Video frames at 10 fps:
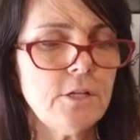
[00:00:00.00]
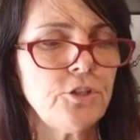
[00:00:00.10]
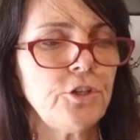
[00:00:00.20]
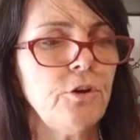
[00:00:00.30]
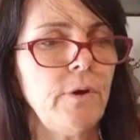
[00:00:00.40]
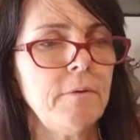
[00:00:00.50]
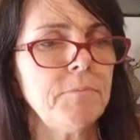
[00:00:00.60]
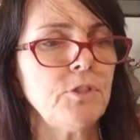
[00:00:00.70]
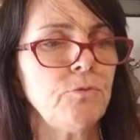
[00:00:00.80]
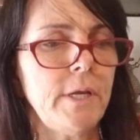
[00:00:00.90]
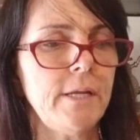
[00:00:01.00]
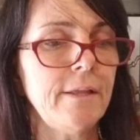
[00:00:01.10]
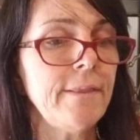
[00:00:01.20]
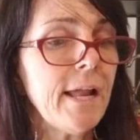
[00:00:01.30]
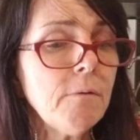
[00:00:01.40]
to go in between,
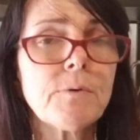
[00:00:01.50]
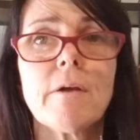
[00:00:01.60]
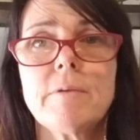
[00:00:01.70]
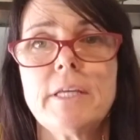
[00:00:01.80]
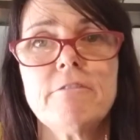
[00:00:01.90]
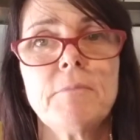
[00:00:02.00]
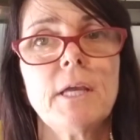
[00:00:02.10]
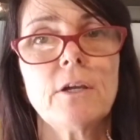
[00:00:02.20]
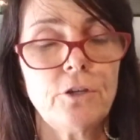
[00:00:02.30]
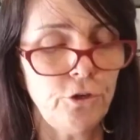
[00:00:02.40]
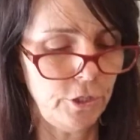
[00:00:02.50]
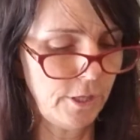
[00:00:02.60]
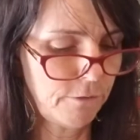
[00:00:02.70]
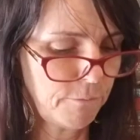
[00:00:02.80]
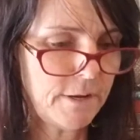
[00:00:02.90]
and that'll probably give me a good
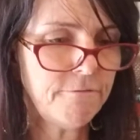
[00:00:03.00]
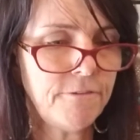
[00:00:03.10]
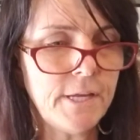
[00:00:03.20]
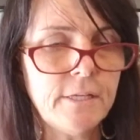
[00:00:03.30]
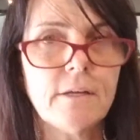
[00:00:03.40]
3 feet